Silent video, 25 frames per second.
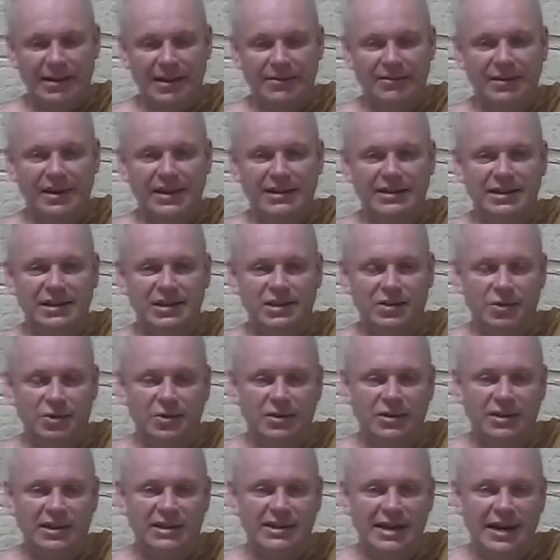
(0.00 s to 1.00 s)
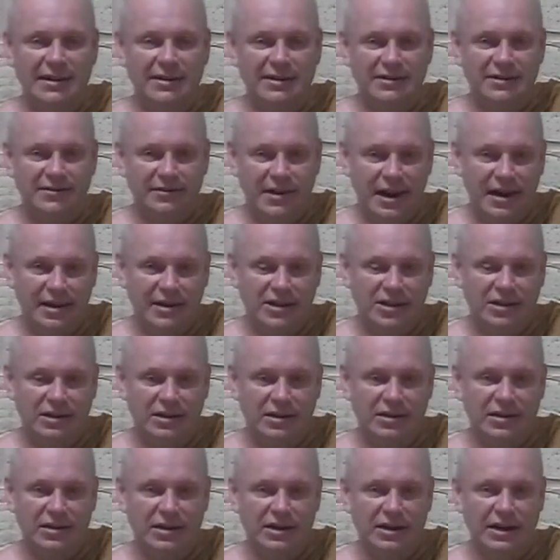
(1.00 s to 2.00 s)
there is a certain satisfaction
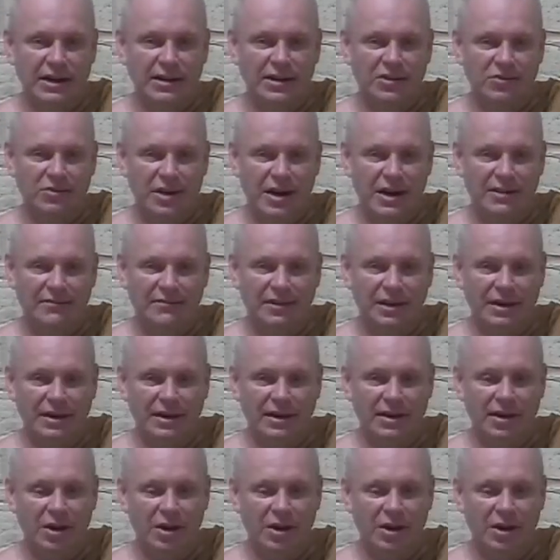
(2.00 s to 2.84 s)
in craving.